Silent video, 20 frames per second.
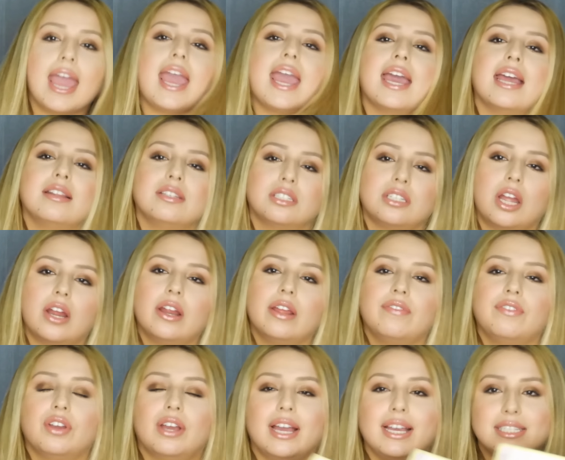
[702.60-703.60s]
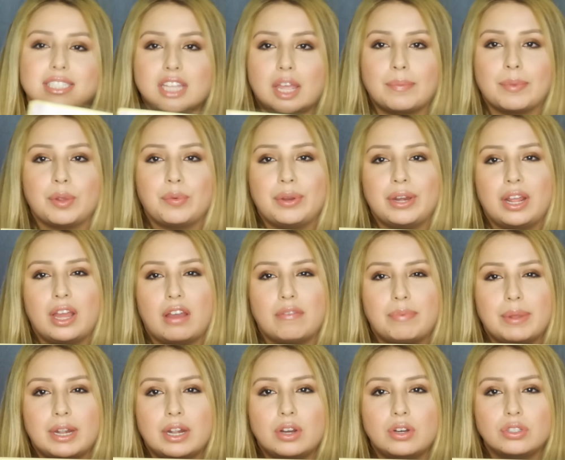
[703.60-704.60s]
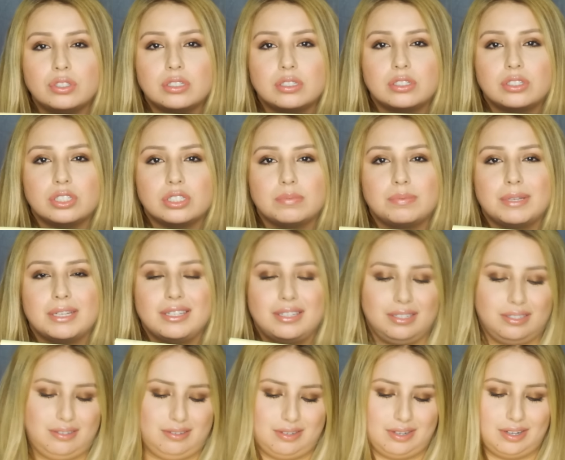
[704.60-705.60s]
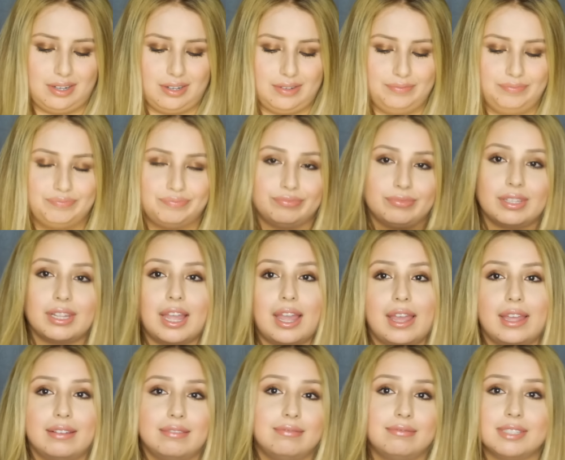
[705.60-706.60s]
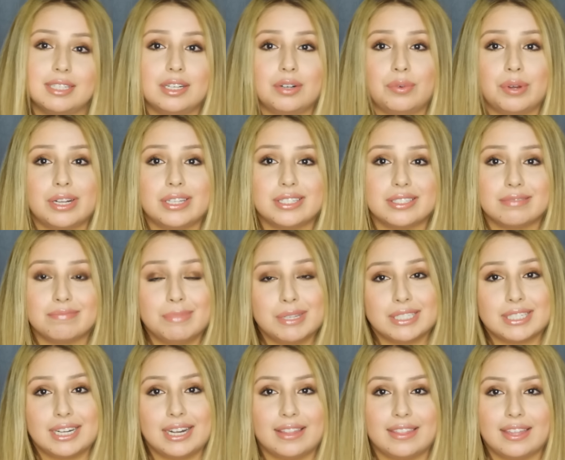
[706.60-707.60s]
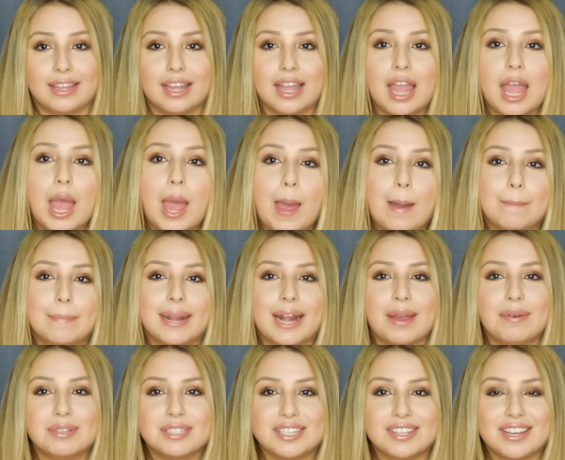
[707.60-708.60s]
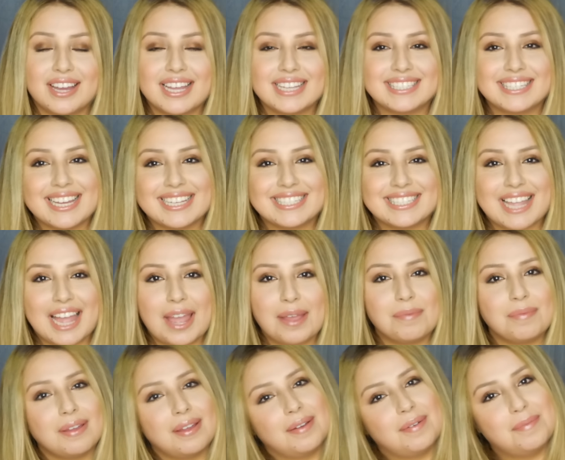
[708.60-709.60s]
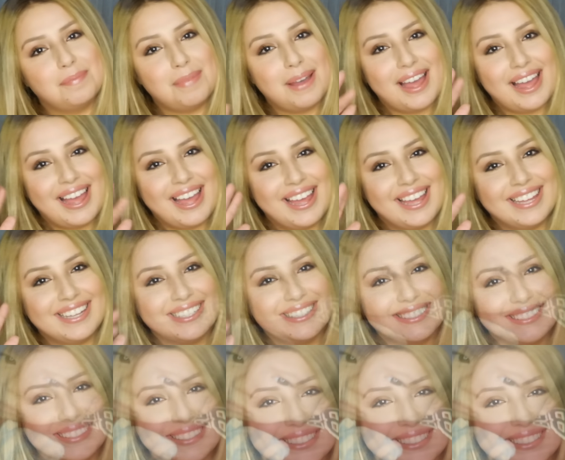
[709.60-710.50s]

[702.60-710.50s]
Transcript: And sorry if you guys saw me reading off my notes, just because I didn't want to miss anything. But I will see you guys next time. Bye.